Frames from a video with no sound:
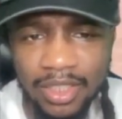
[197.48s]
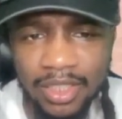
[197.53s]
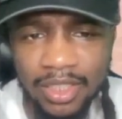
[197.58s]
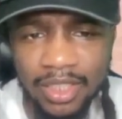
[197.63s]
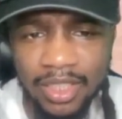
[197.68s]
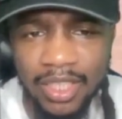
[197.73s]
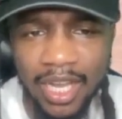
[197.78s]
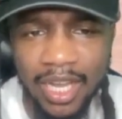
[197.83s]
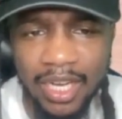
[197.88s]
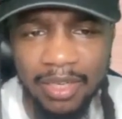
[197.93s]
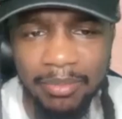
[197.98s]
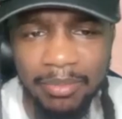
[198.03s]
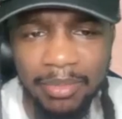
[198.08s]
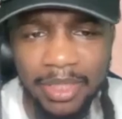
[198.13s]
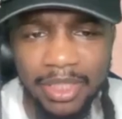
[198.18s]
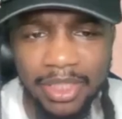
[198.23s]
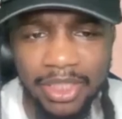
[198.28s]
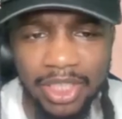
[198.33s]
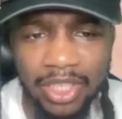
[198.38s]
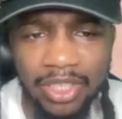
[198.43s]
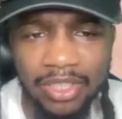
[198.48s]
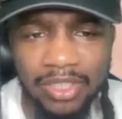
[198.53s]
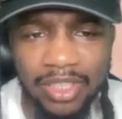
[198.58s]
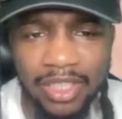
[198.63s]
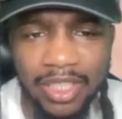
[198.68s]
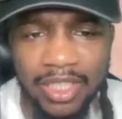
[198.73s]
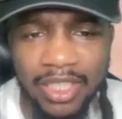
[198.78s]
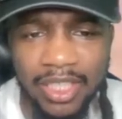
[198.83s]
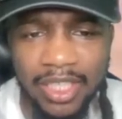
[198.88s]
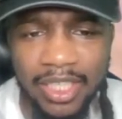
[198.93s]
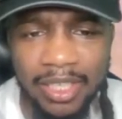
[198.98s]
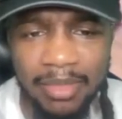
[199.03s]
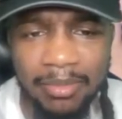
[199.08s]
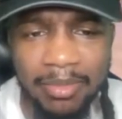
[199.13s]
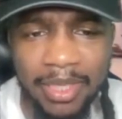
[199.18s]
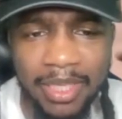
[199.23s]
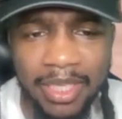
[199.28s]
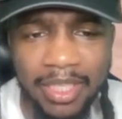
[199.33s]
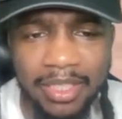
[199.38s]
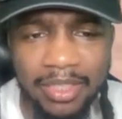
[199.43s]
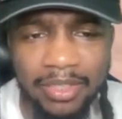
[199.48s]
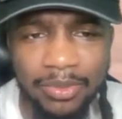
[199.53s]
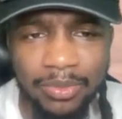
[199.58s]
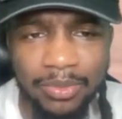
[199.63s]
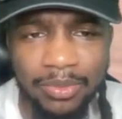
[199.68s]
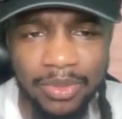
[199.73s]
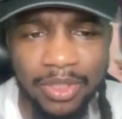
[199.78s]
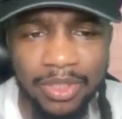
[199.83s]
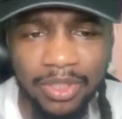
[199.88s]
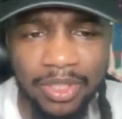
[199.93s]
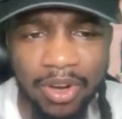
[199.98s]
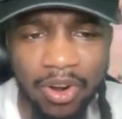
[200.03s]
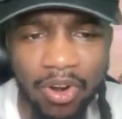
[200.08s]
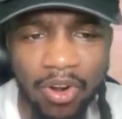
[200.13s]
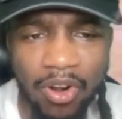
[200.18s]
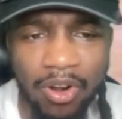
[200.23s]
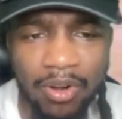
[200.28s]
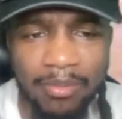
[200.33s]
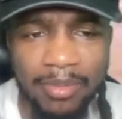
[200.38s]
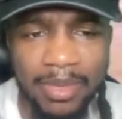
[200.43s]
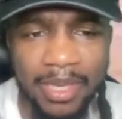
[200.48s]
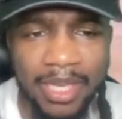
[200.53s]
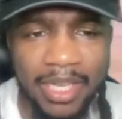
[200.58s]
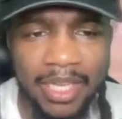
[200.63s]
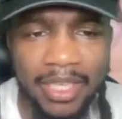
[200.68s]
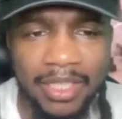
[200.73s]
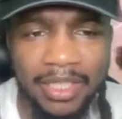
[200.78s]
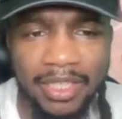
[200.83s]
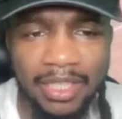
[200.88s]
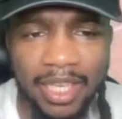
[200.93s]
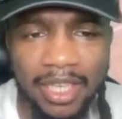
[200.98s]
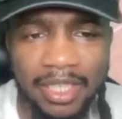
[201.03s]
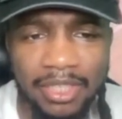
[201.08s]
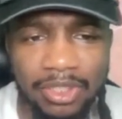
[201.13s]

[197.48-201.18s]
He got the big jersey, the headband, the armband. He look like a